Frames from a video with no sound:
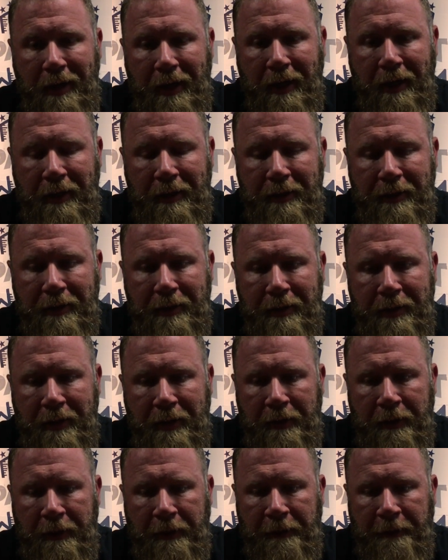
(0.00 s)
guns.
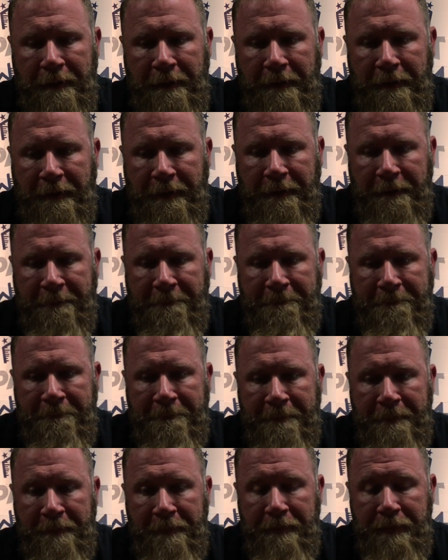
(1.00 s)
Um,
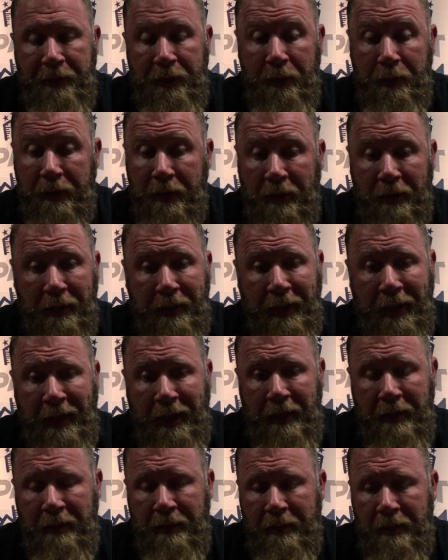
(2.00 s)
you could look at